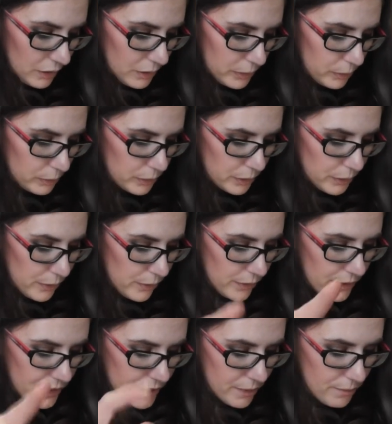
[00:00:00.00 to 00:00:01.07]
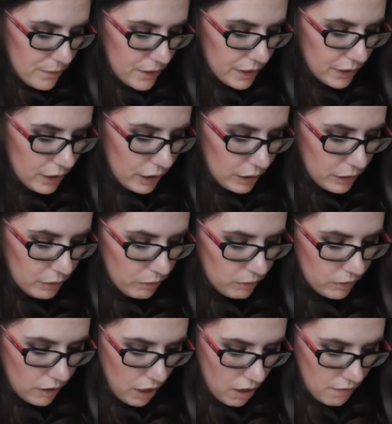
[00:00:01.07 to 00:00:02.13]
Toto, something you
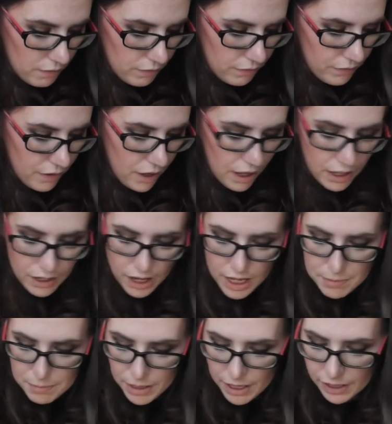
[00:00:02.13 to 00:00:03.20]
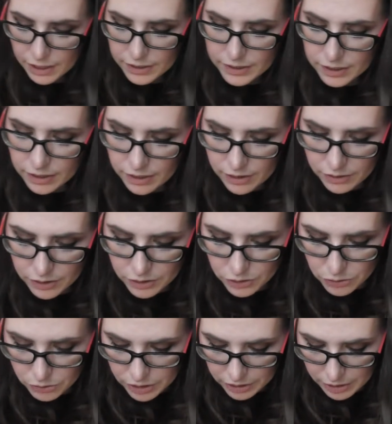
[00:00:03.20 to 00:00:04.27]
love. And I picked the
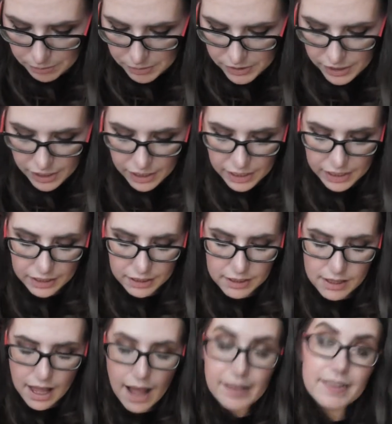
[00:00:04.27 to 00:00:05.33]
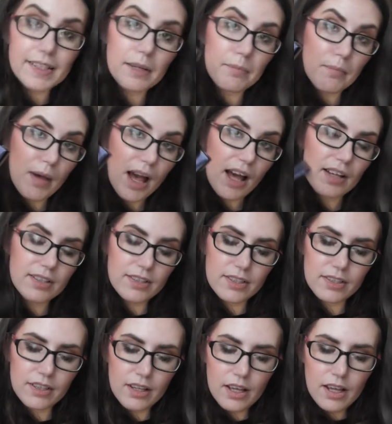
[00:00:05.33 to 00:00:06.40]
Dior lipstick in Classic Matte.
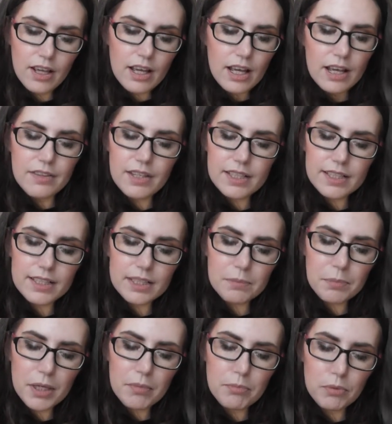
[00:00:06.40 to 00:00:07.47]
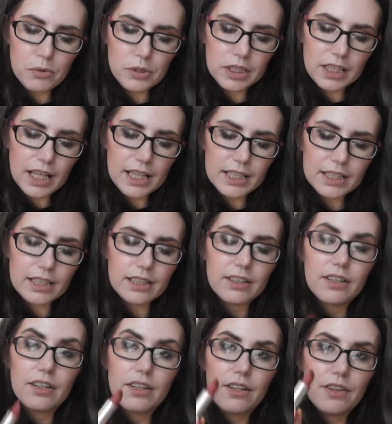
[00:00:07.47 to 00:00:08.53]
And this is a bit more like
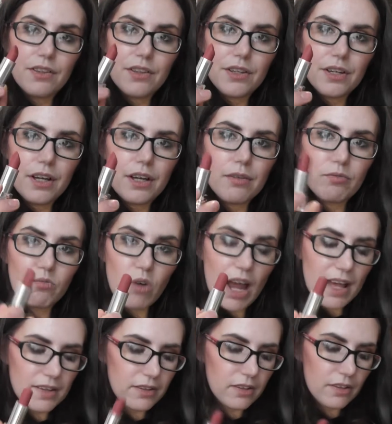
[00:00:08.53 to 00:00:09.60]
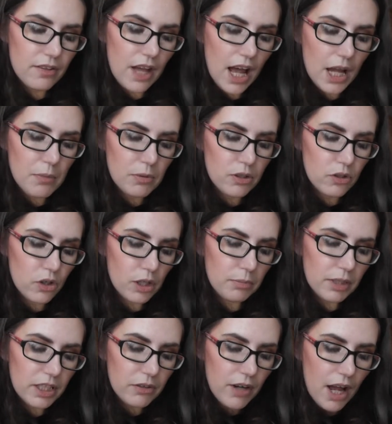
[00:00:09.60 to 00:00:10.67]
the red that I would
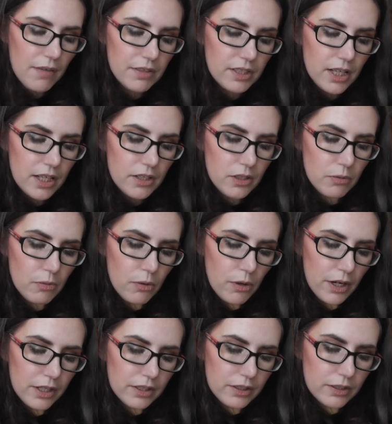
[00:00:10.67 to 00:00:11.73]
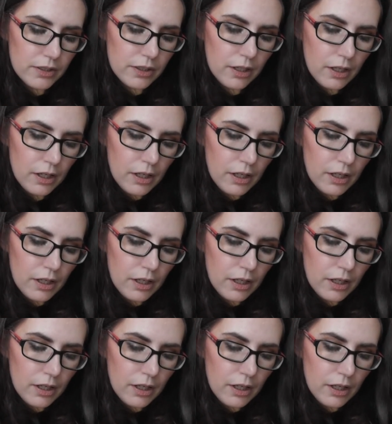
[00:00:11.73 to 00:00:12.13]
normally gravitate towards.